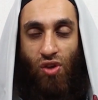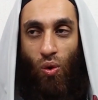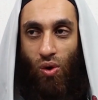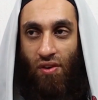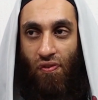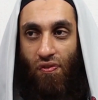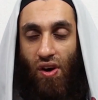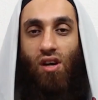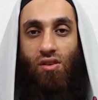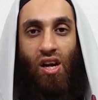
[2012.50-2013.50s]
totally
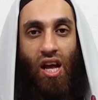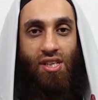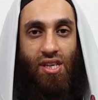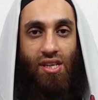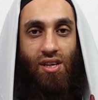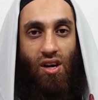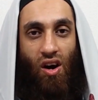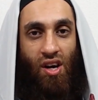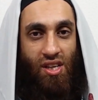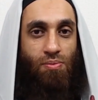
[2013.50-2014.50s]
fiqh related
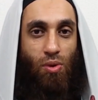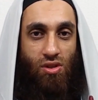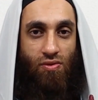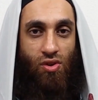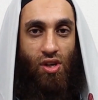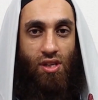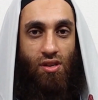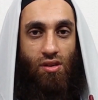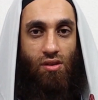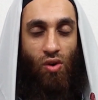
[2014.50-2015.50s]
are in his books of creed,
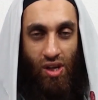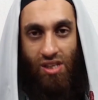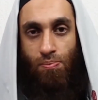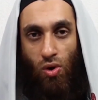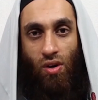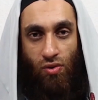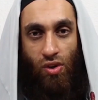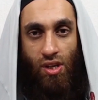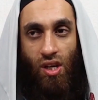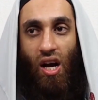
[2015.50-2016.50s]
or in his book of
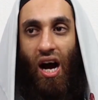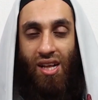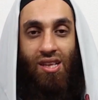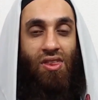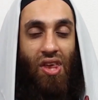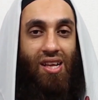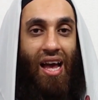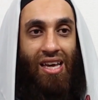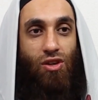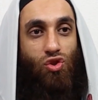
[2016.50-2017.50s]
creed, and the thing
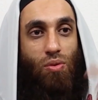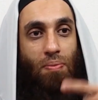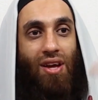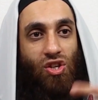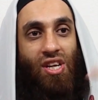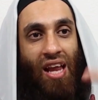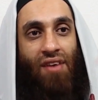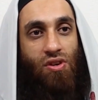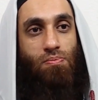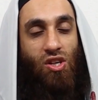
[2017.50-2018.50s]
that he used to mention in
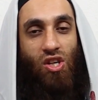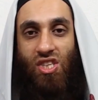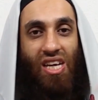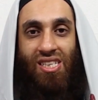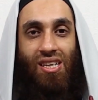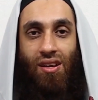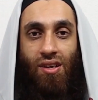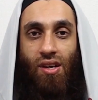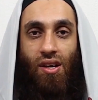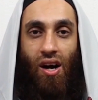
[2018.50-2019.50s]
every majlis isn't
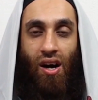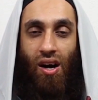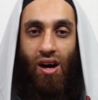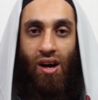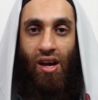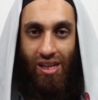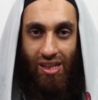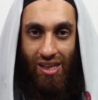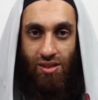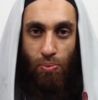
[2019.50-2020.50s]

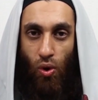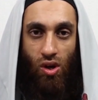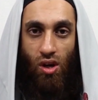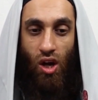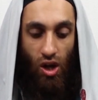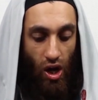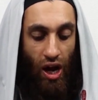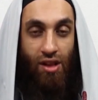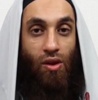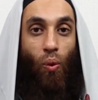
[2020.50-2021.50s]
in this book,
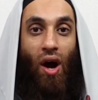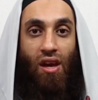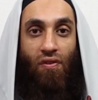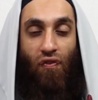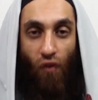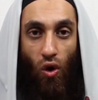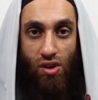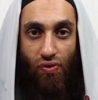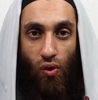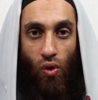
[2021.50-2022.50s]
and the what he
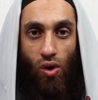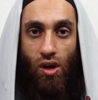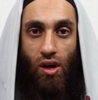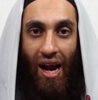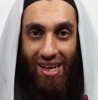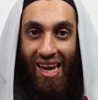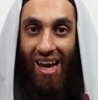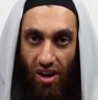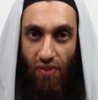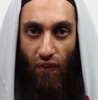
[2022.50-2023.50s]
fought for and
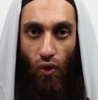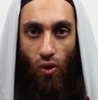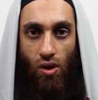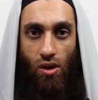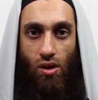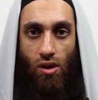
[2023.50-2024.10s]
killed for